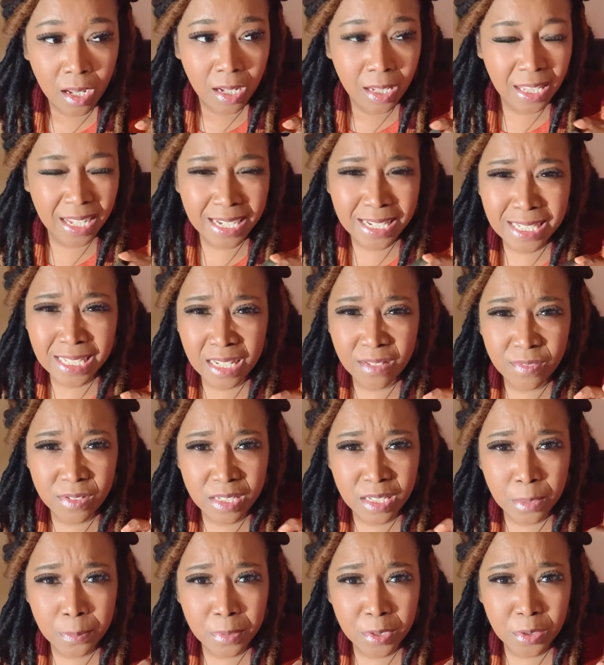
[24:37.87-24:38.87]
Like I said, for
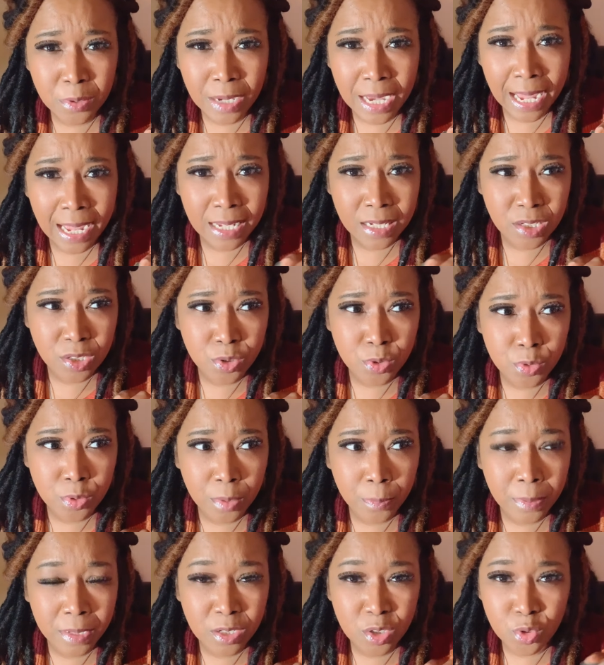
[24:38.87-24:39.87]
some of you guys, you could
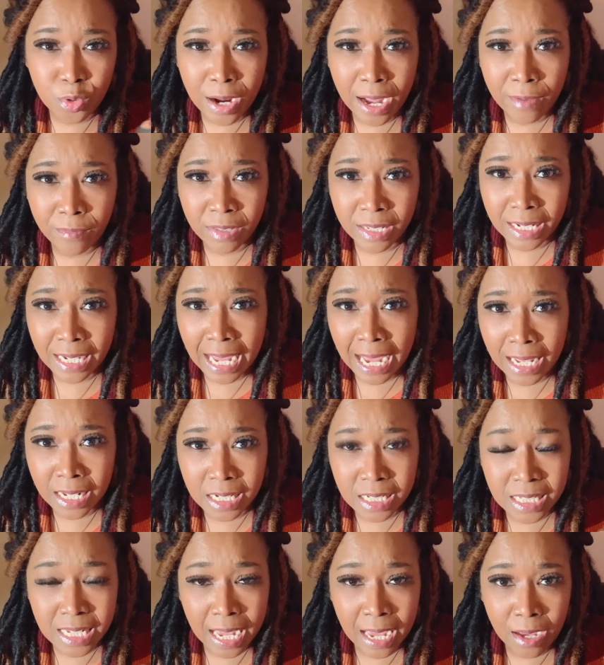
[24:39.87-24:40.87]
be traveling out
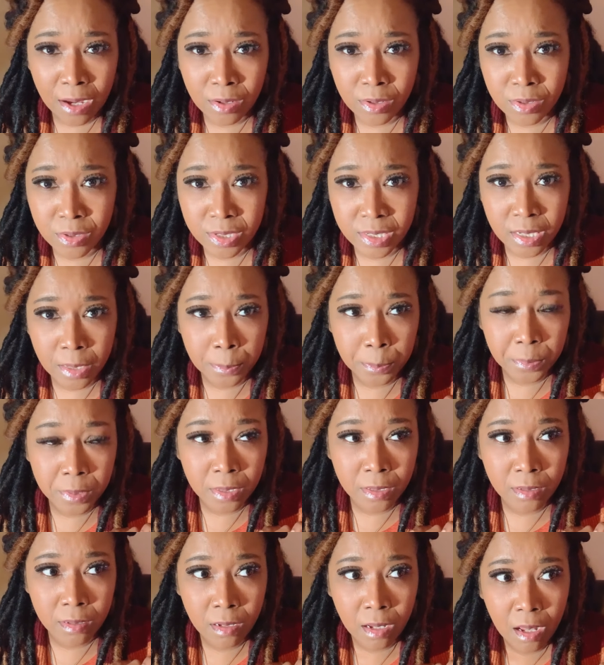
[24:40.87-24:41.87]
of town or
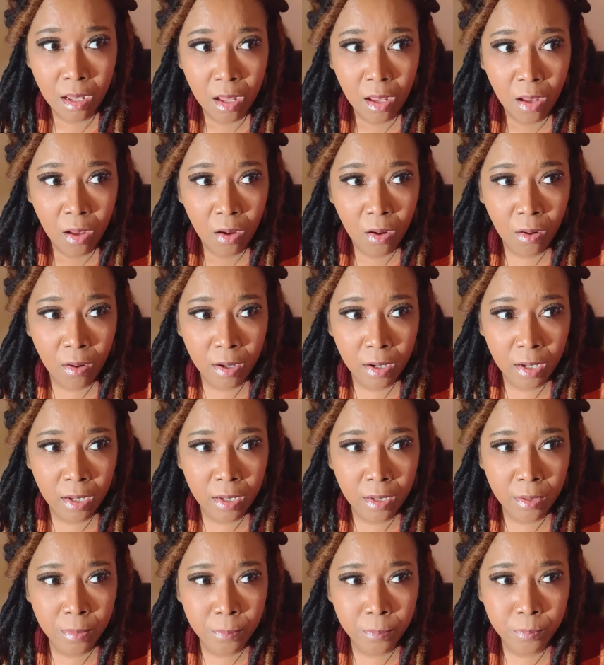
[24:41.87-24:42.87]
something,
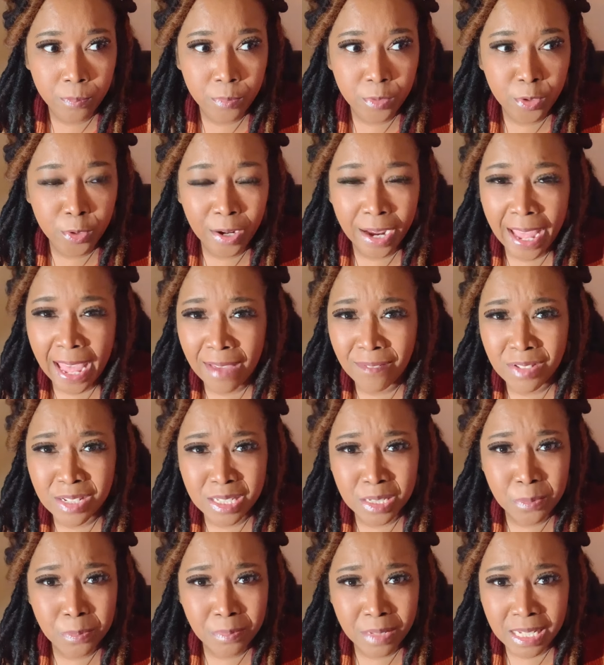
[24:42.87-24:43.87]
or you're having
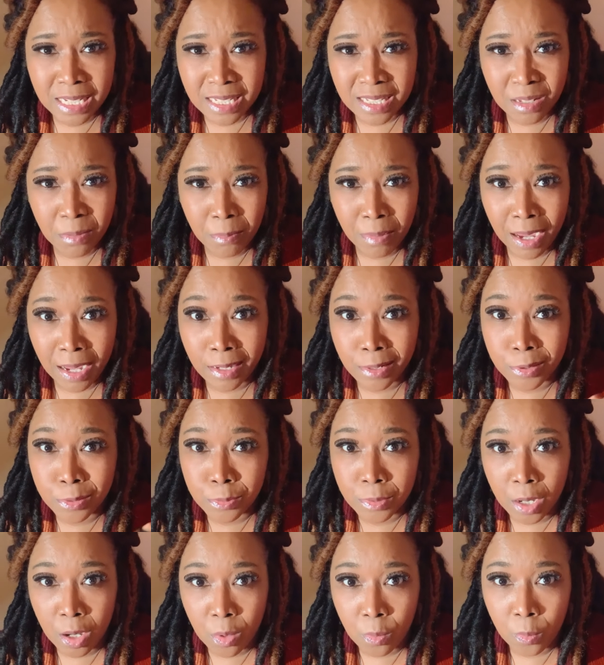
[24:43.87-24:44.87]
to meet somebody you
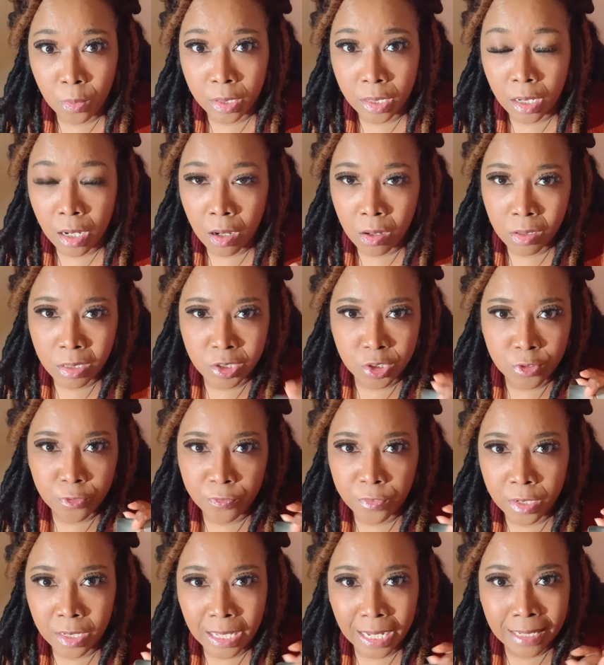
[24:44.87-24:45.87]
don't want to go because you
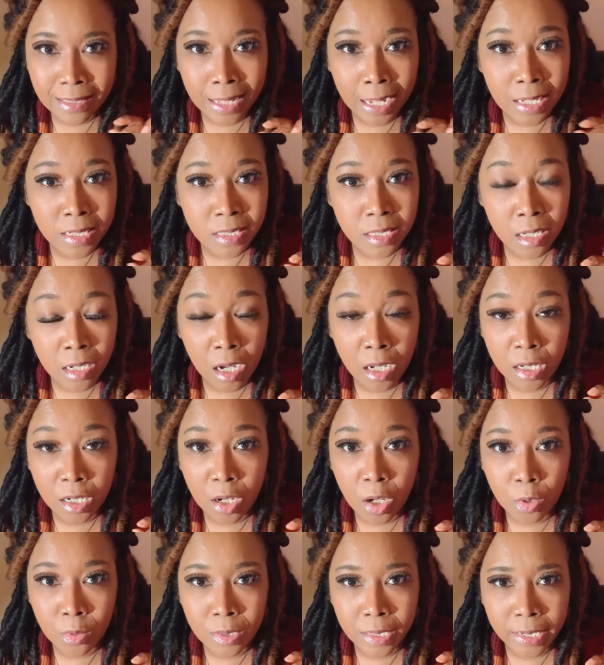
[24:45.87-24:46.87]
feel like things are going to
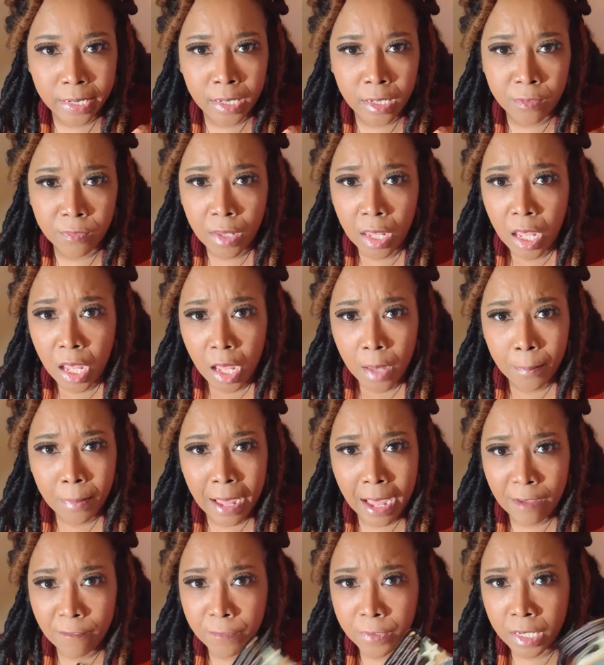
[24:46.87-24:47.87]
go left. But
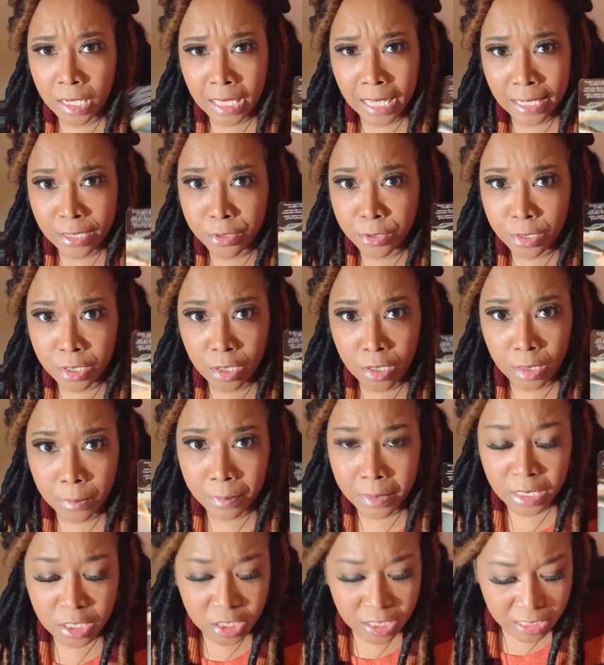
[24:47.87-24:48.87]
I feel like you're going to
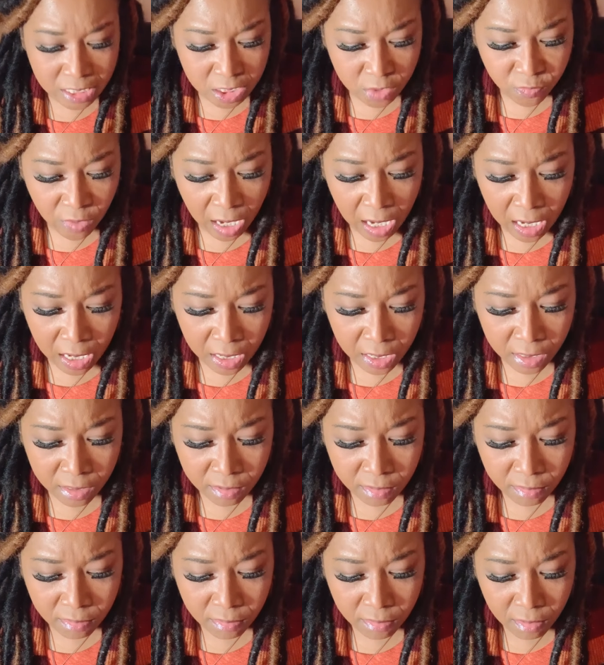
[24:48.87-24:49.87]
be just fine.
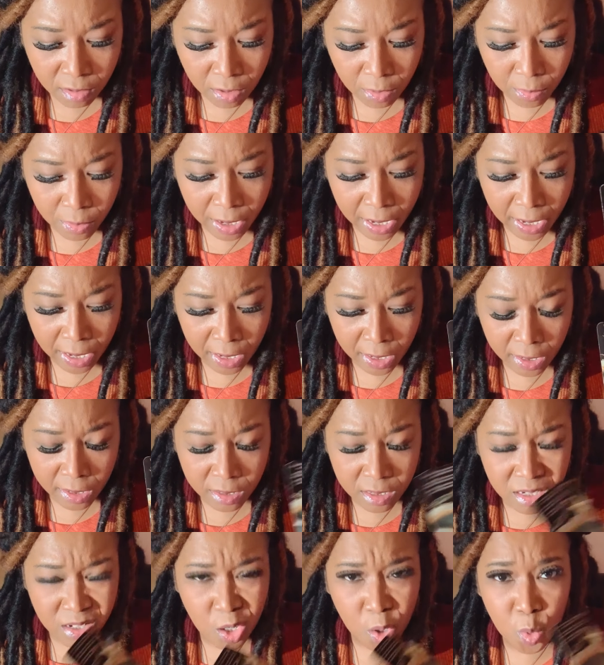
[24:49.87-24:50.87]
Okay,
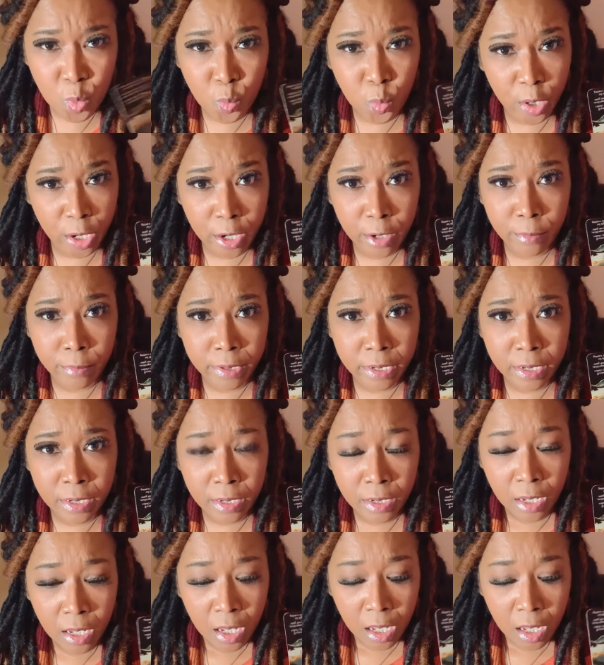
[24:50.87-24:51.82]
don't worry.